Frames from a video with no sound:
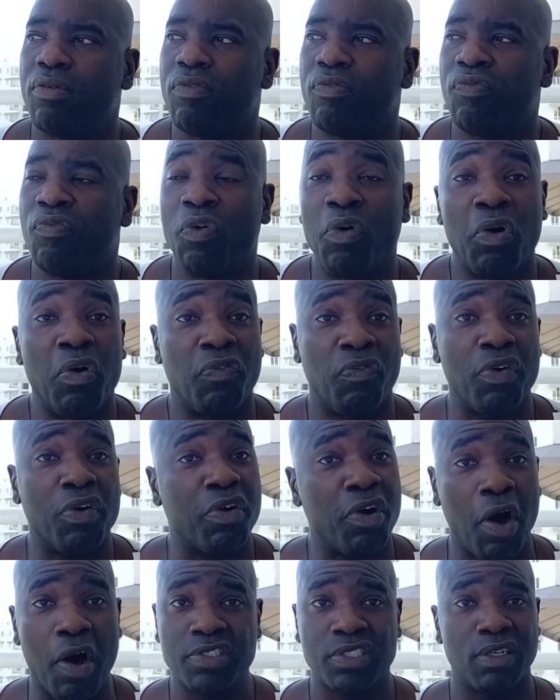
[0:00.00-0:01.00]
for, for
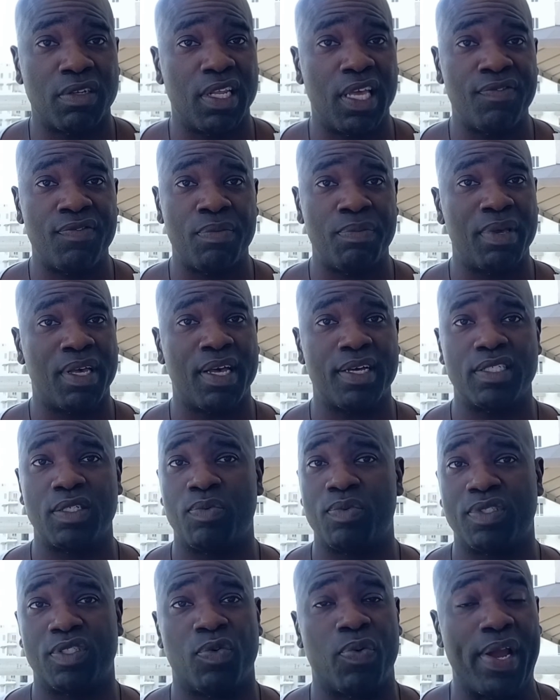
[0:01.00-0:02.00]
cost of living because it
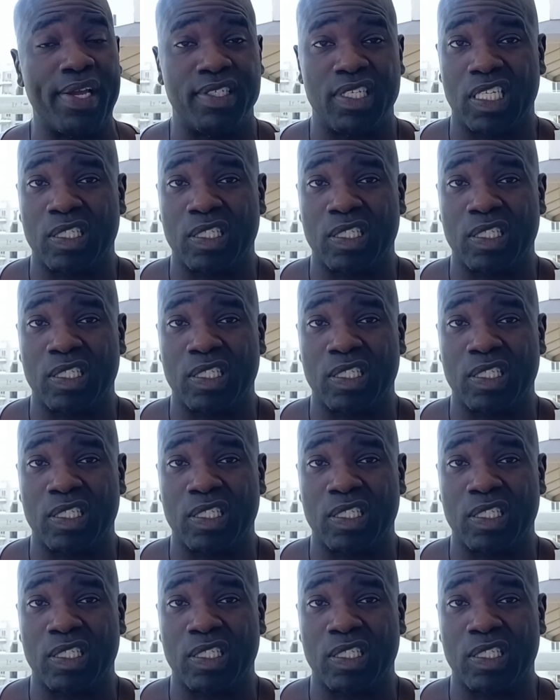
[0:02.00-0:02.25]
was crazy